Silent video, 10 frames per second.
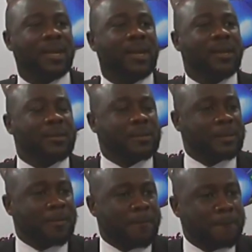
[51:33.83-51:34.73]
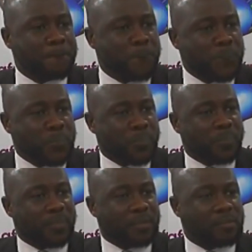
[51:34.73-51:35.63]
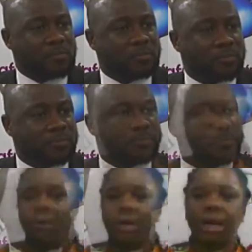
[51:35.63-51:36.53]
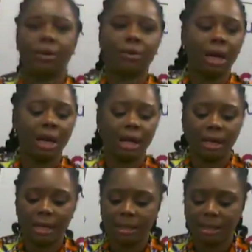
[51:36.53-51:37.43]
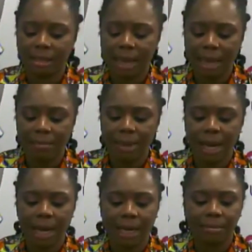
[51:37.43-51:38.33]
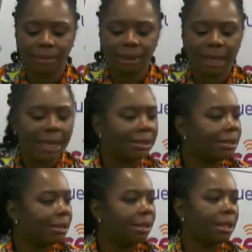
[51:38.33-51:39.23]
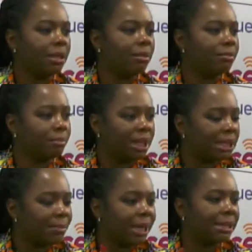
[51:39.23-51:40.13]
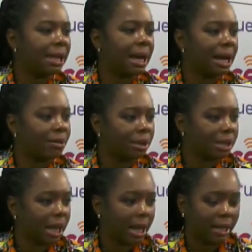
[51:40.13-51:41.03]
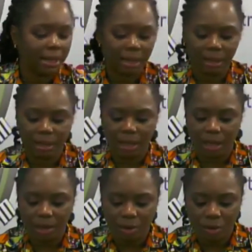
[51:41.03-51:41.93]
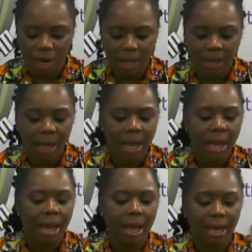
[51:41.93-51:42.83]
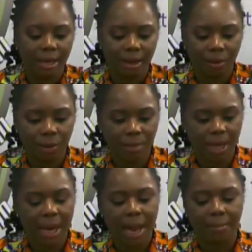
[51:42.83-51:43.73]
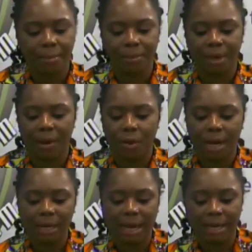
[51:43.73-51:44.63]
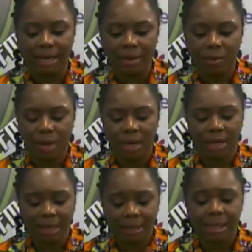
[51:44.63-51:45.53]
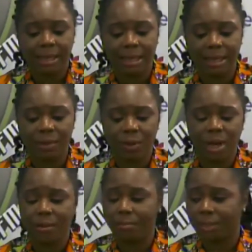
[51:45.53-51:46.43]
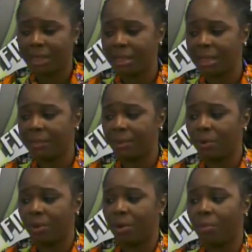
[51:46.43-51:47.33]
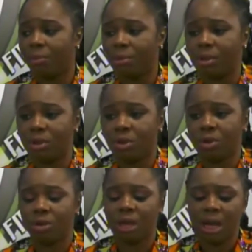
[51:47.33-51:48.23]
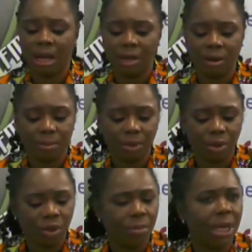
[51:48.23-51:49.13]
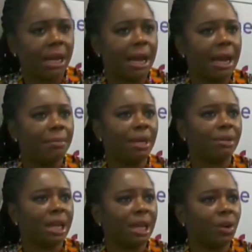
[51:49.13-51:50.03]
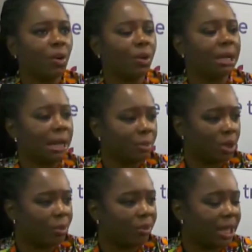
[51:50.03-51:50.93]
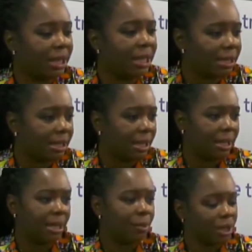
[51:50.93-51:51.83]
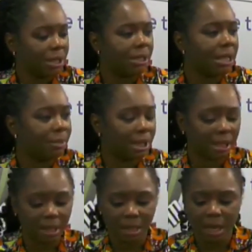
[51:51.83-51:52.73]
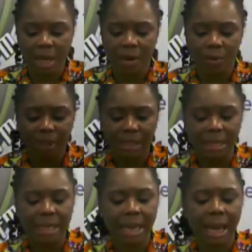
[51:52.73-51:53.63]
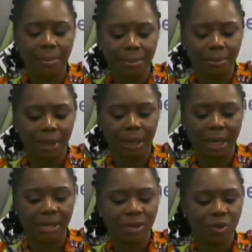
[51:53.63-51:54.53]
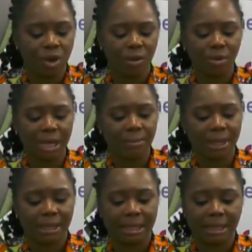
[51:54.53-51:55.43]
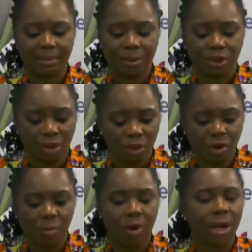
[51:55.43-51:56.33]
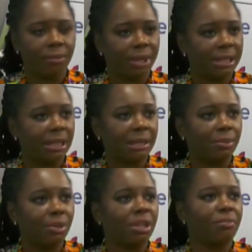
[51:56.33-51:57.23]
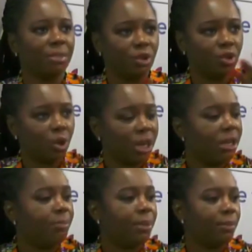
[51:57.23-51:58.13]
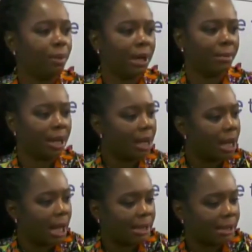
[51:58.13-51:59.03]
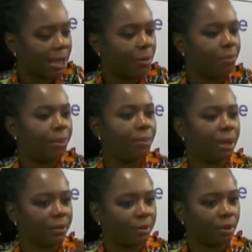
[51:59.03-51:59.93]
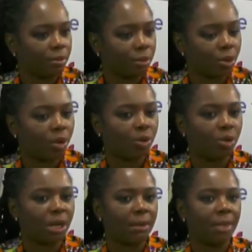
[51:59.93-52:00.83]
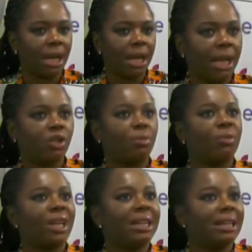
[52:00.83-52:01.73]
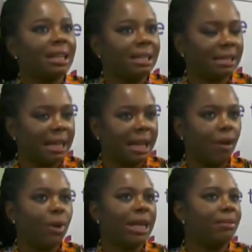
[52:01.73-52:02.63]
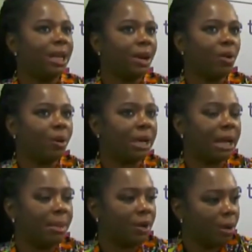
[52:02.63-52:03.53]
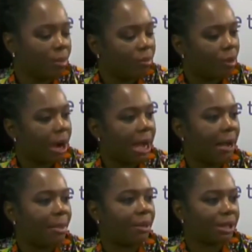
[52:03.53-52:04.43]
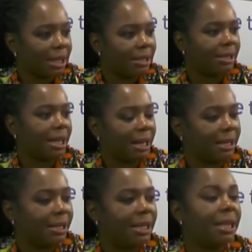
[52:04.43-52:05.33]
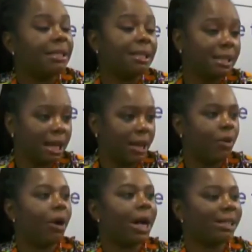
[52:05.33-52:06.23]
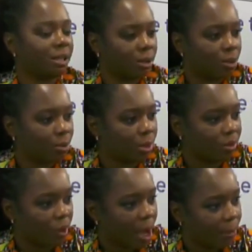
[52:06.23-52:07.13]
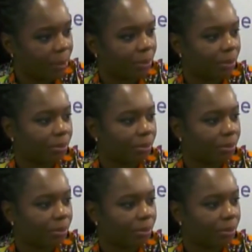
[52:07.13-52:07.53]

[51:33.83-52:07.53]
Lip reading: Apart from the t-shirt, just like we they say before now, the same dancing beat batter outside the UN. And where be they happen now? One day way, then 10 the way presidents be the opposition. The opposition be they come out and condemn some of them things then they. But the same thing we see it happen. Now the UN say presidents be just come out and presidents be have been join the people as salon people for talk to them. And some of them things they are where it be they condemn. You know able for come out and tell them they don't think they are not right. You know supposed to happen.